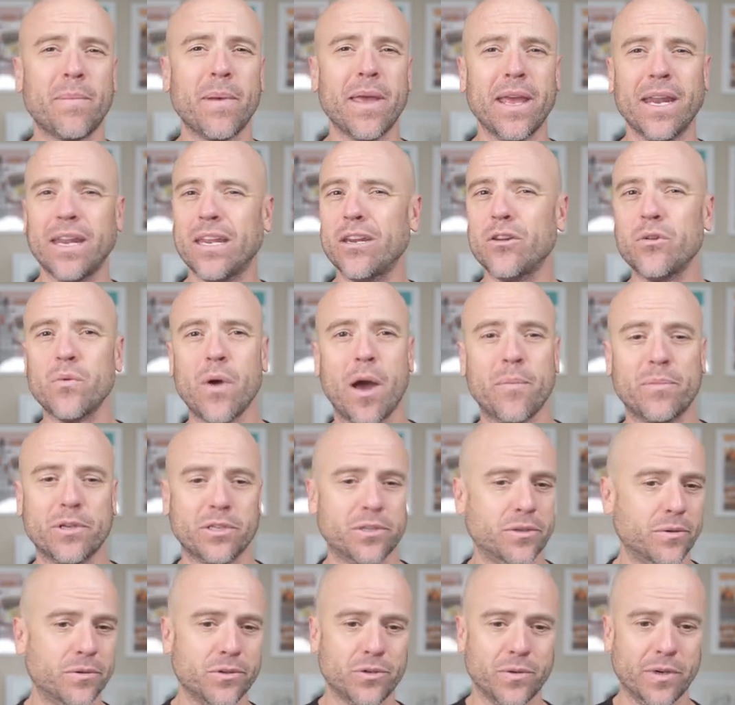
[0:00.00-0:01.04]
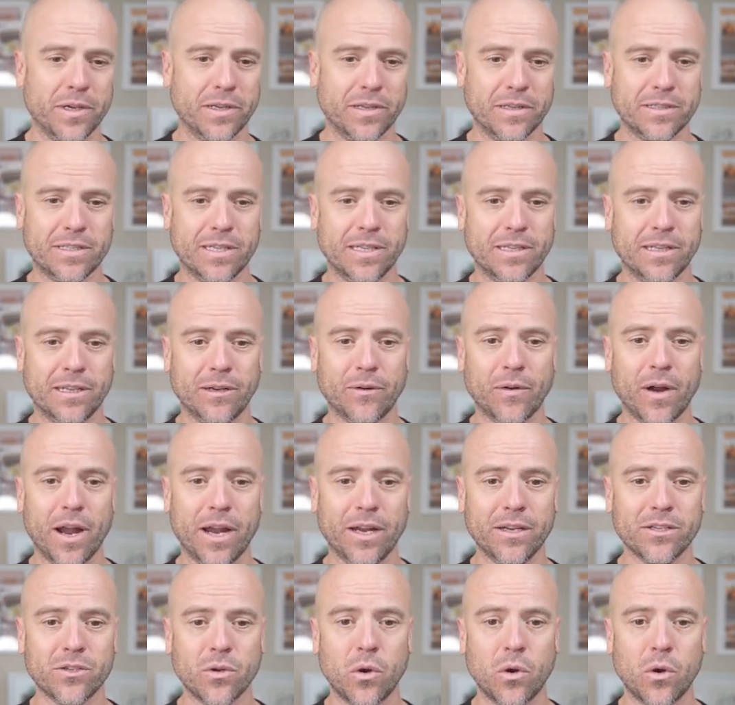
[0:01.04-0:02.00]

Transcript: any new episodes recently, right?